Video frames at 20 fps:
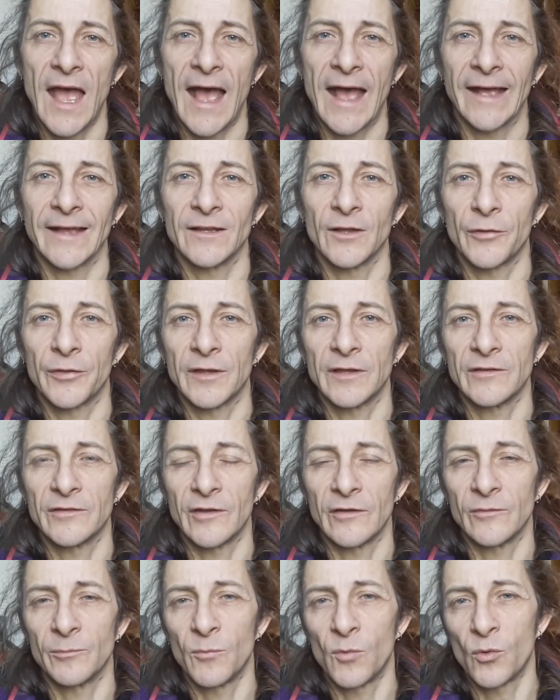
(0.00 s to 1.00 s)
and I think
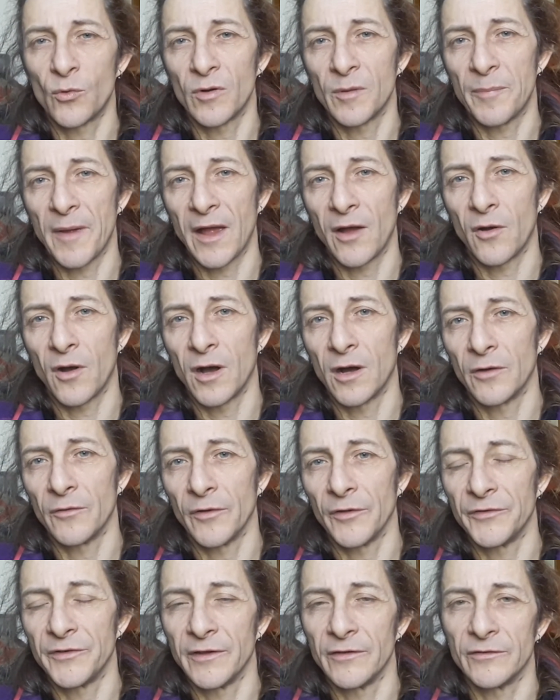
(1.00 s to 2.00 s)
says more about our
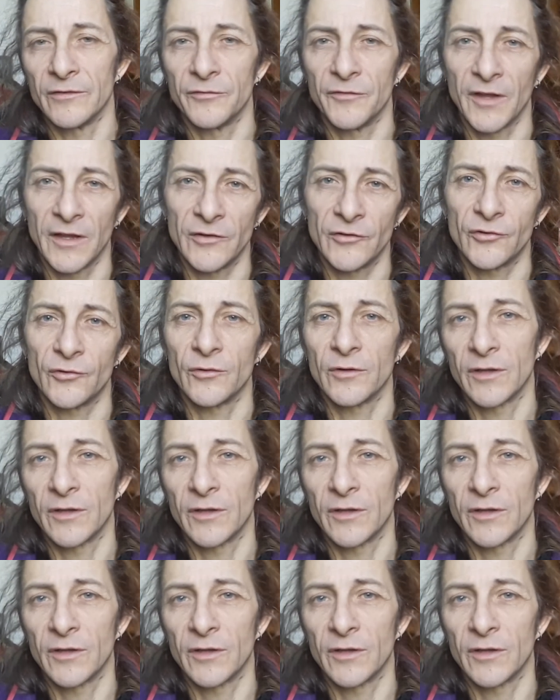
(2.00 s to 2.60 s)
ideas of nature